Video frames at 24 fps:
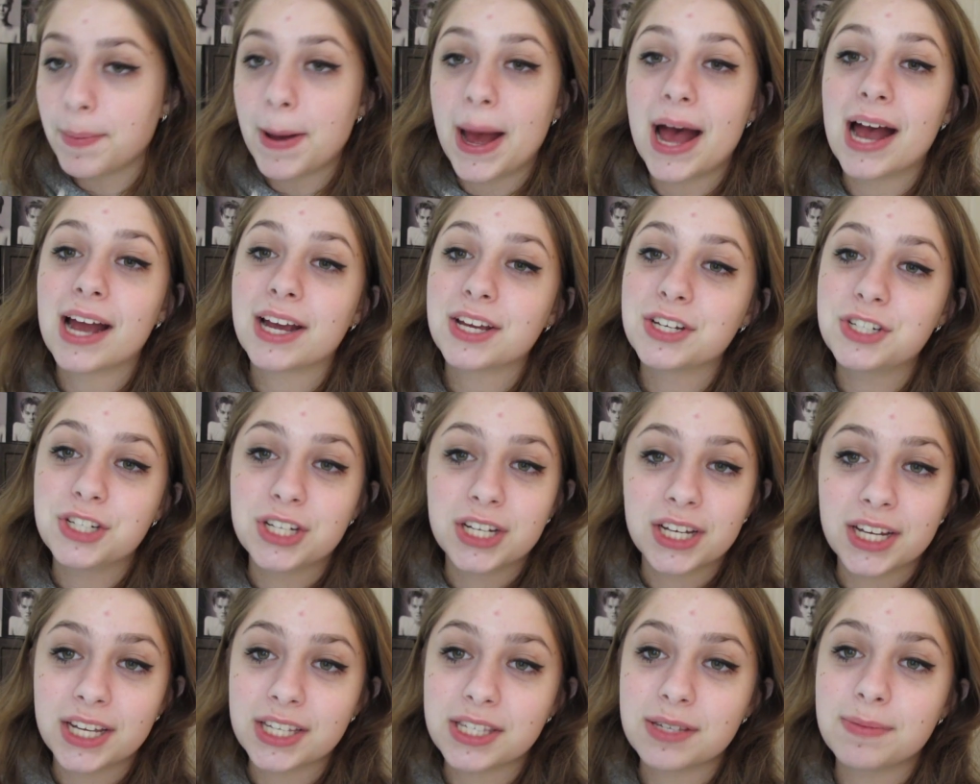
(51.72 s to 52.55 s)

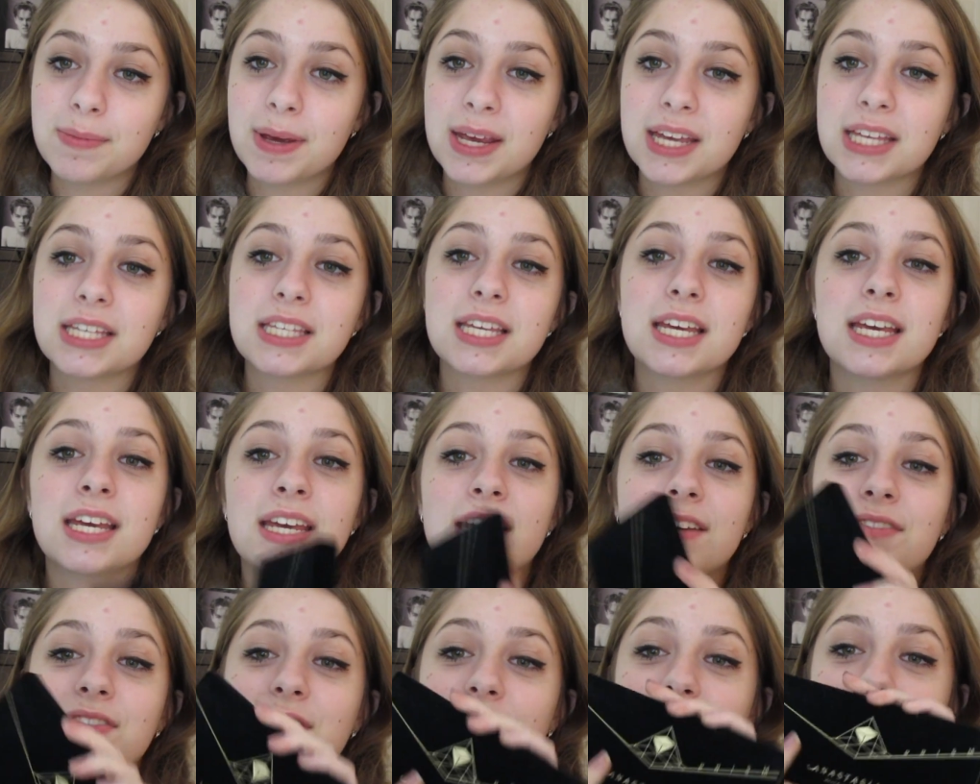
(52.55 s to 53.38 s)
packaging is amazing.
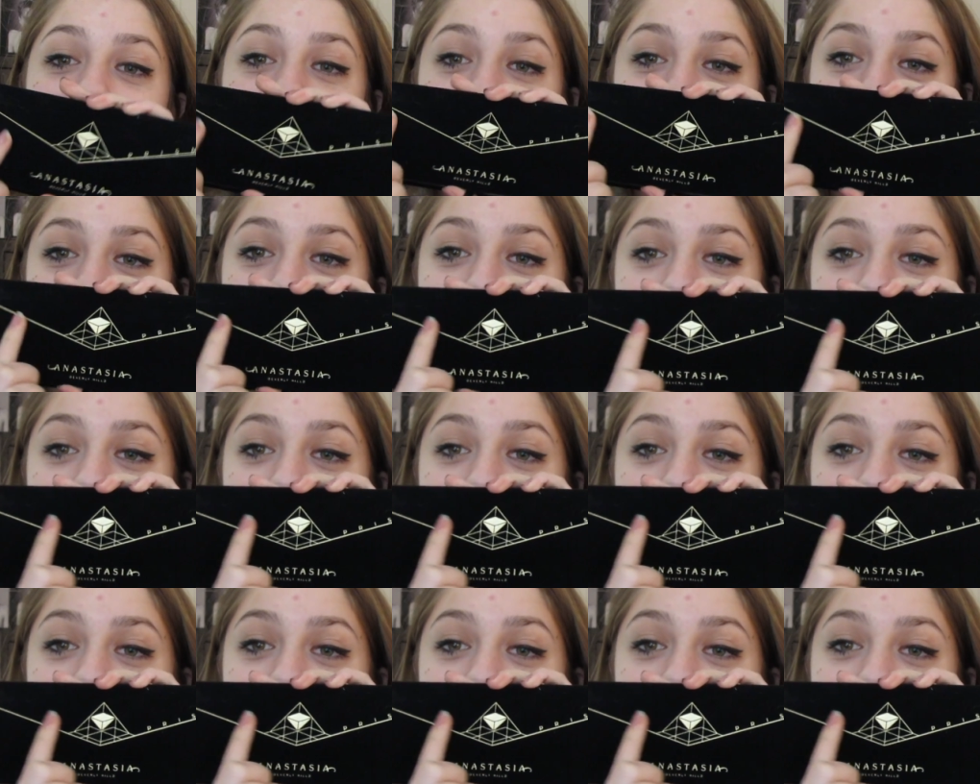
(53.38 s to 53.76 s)
If you can't